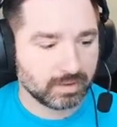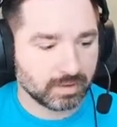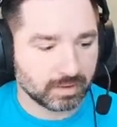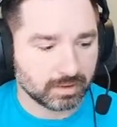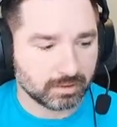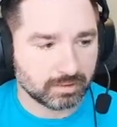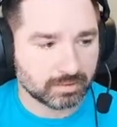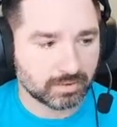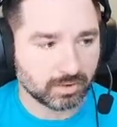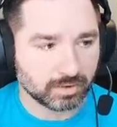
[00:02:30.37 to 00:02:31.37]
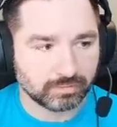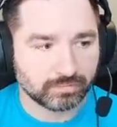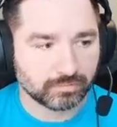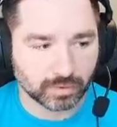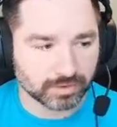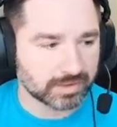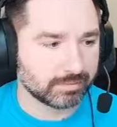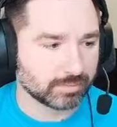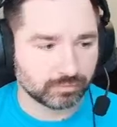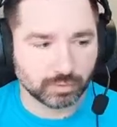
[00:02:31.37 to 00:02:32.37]
And so if, for
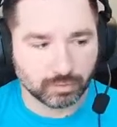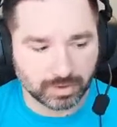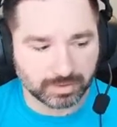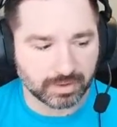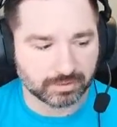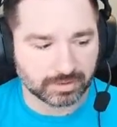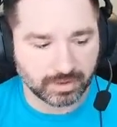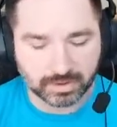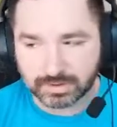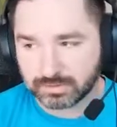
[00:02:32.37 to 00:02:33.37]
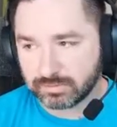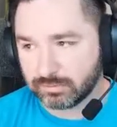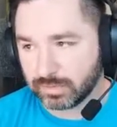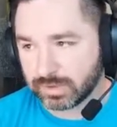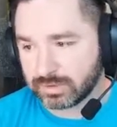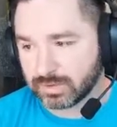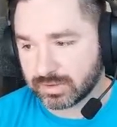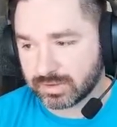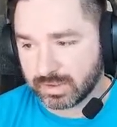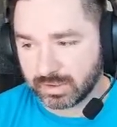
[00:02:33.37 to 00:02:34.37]
example, if we wanted LTS, we could
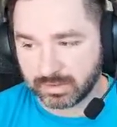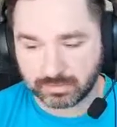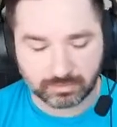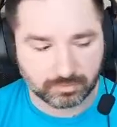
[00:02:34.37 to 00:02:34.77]
just say